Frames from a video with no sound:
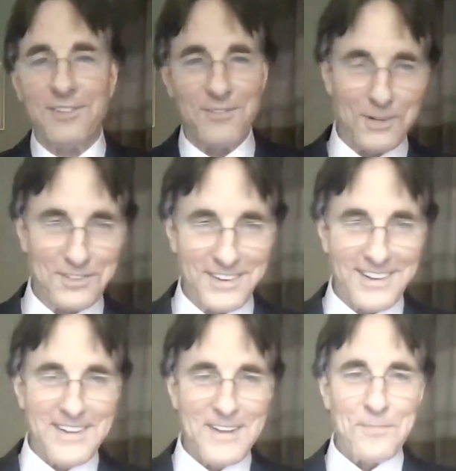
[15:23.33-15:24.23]
voice.
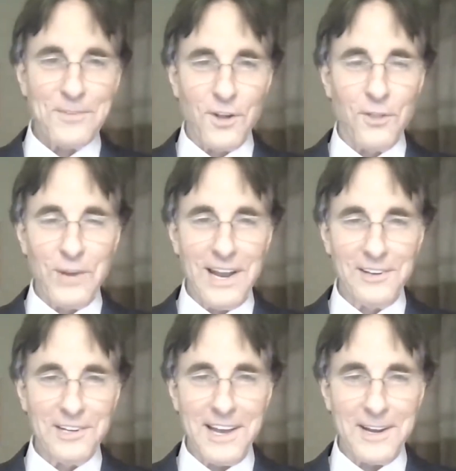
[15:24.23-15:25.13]
It's all the way I
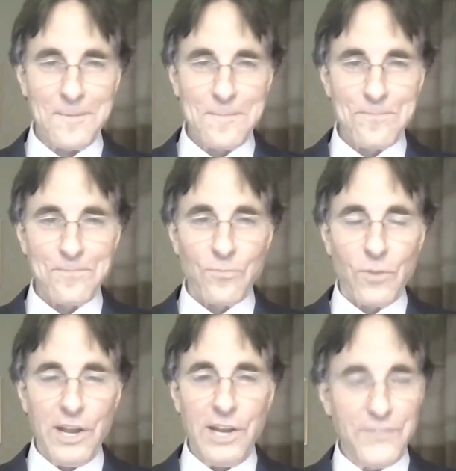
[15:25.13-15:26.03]
look at it.
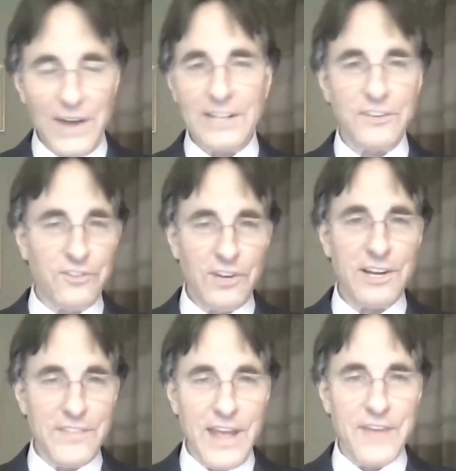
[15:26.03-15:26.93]
And if I can see
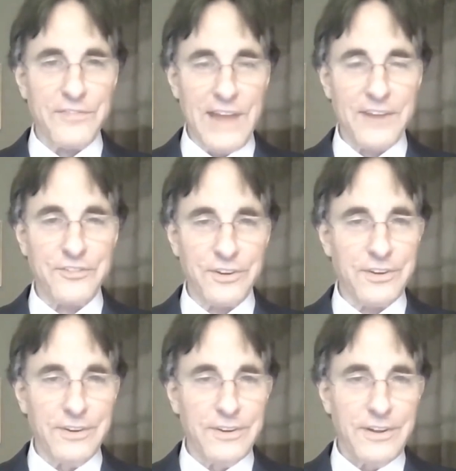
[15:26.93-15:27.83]
it in that
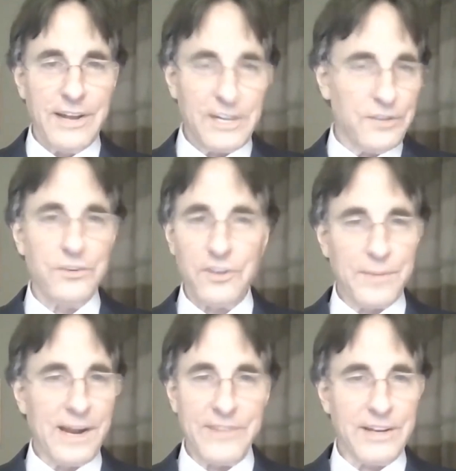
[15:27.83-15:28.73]
fashion, I can use it to
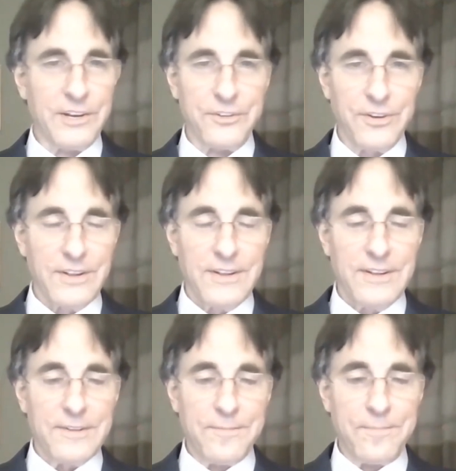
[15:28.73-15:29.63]
my advantage.
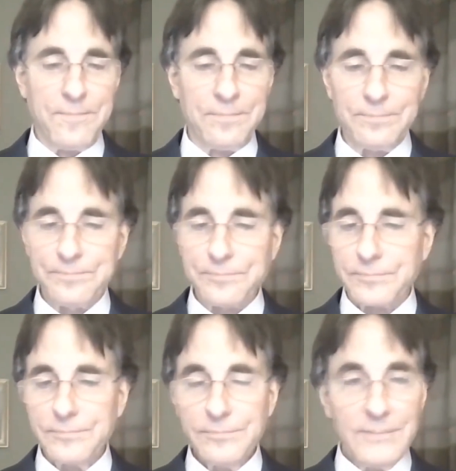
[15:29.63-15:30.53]

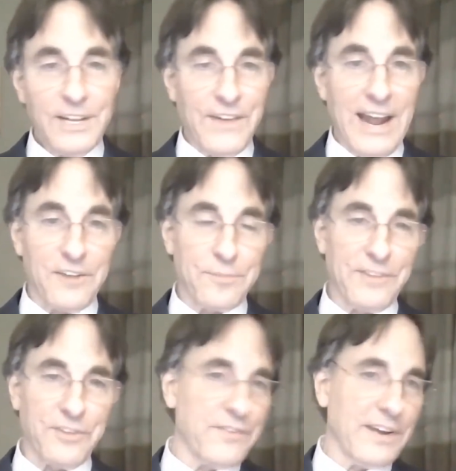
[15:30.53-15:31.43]
And if I ask
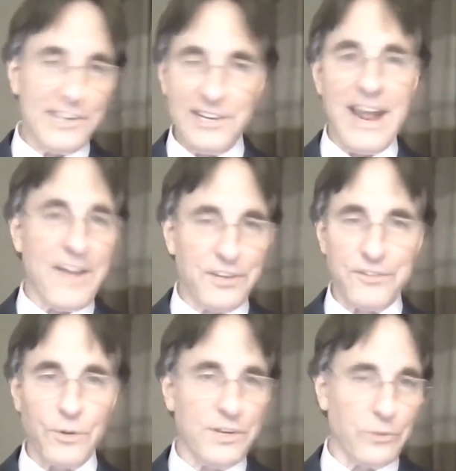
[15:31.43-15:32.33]
myself, if I didn't have
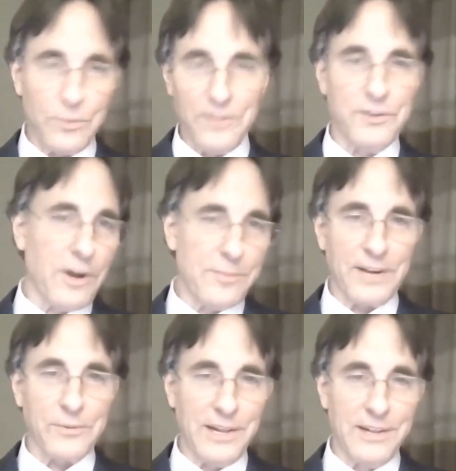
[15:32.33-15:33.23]
this voice, what would be the
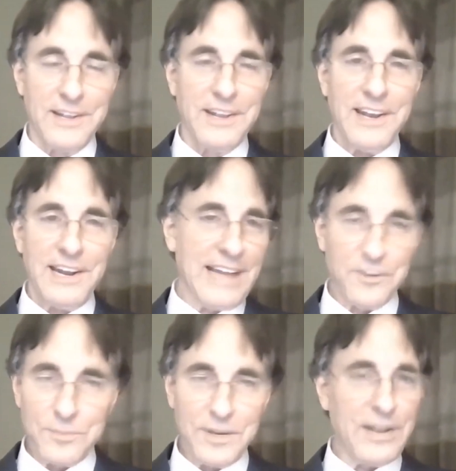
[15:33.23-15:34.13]
drawback? Well, it
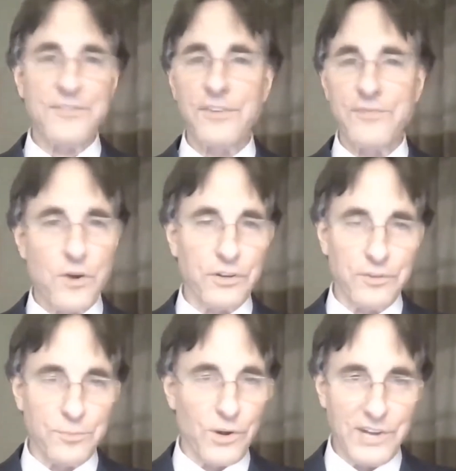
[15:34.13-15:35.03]
allows me to have to
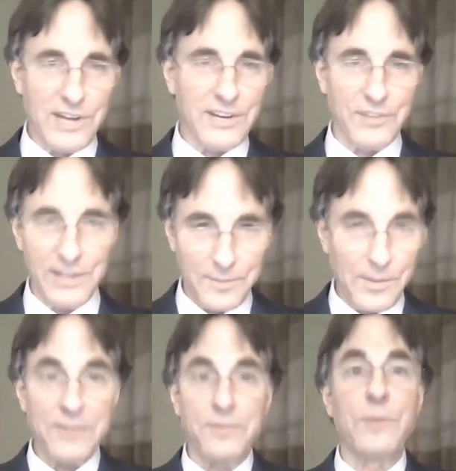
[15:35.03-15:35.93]
focus more attentively on
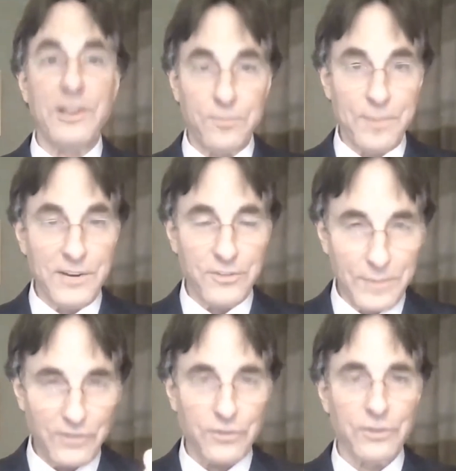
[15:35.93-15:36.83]
my, my
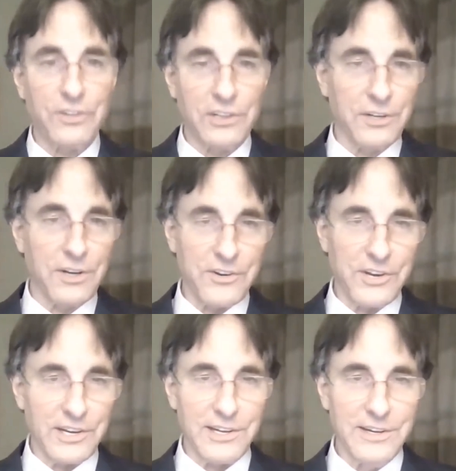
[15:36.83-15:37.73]
speech, make sure it's clear and
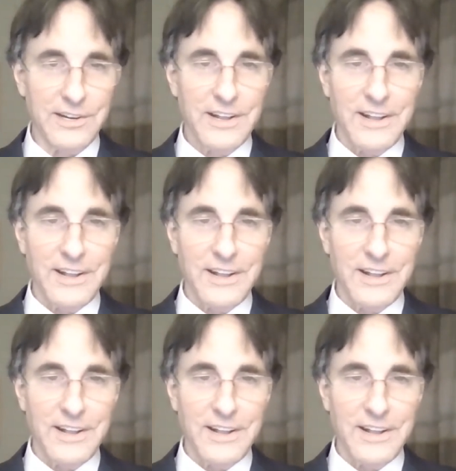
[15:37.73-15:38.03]
articulate.